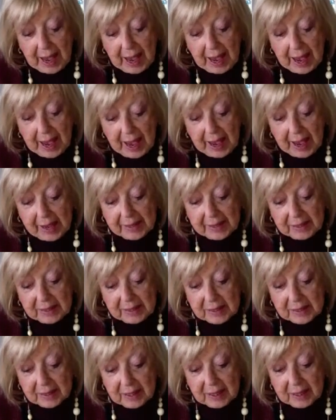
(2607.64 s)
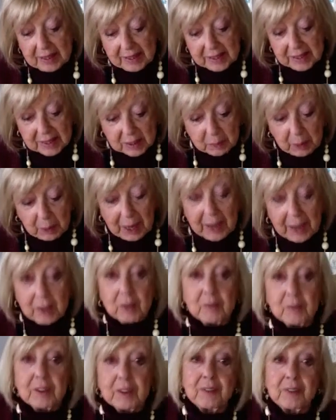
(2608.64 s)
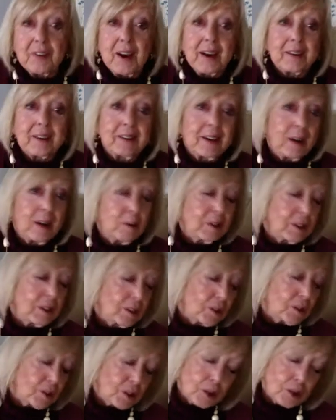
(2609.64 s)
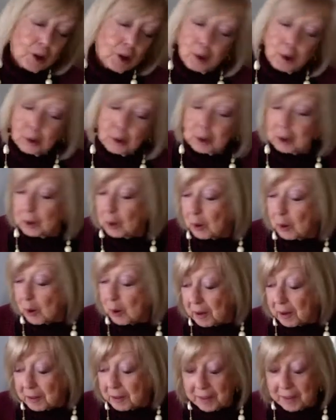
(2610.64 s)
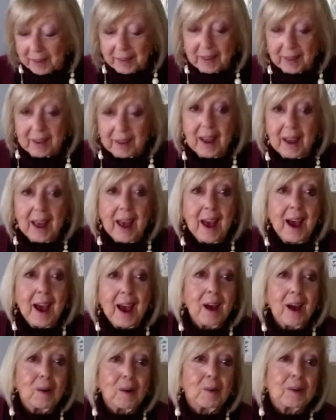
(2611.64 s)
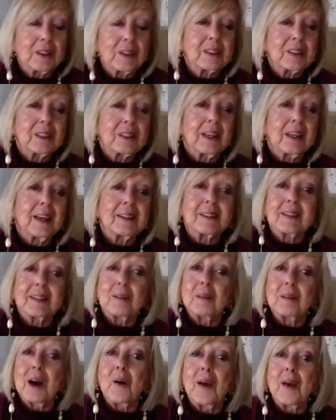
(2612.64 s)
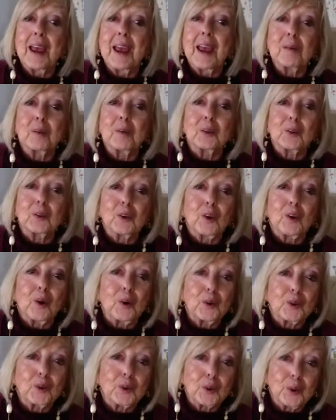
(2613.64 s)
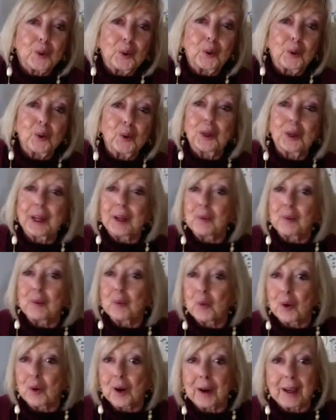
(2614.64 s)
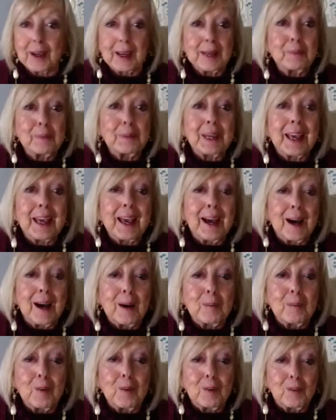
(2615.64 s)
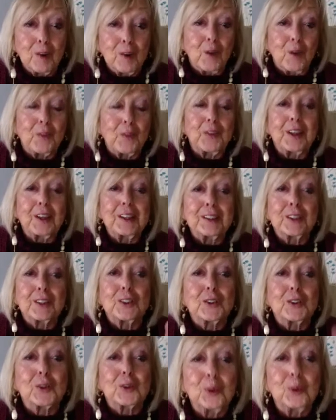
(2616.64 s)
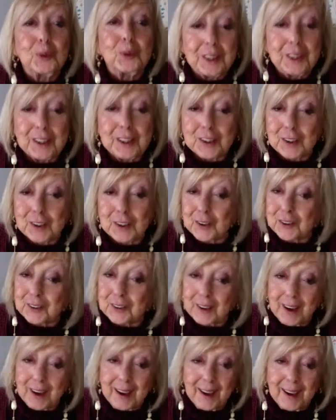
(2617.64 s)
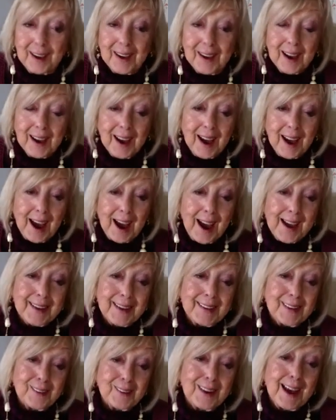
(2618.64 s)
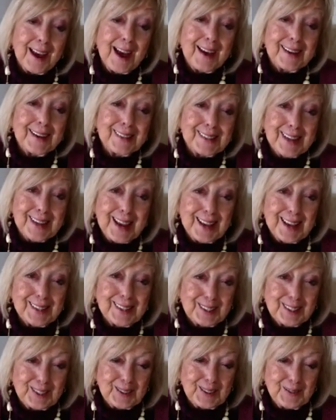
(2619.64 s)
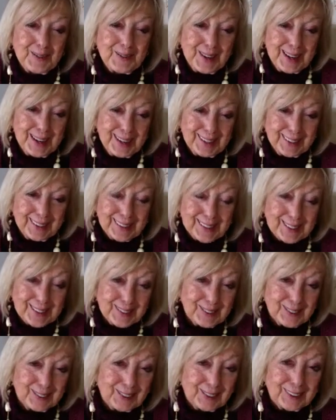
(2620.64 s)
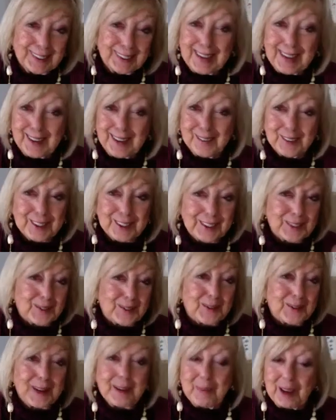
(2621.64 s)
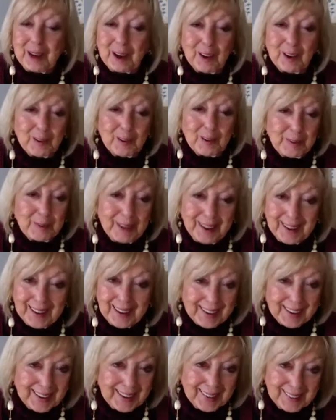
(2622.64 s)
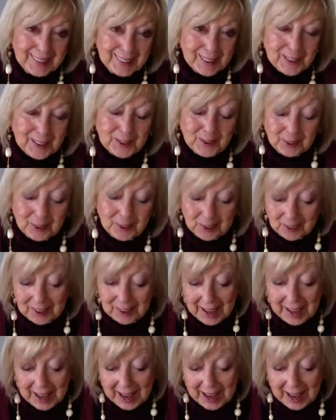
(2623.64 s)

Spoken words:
And in spite of the fact that I was a total orphan, I was somehow able to go to school and work and become, of all things, a school teacher, because I had never had a chance to be in the school, and I was dreaming of being a kid in school.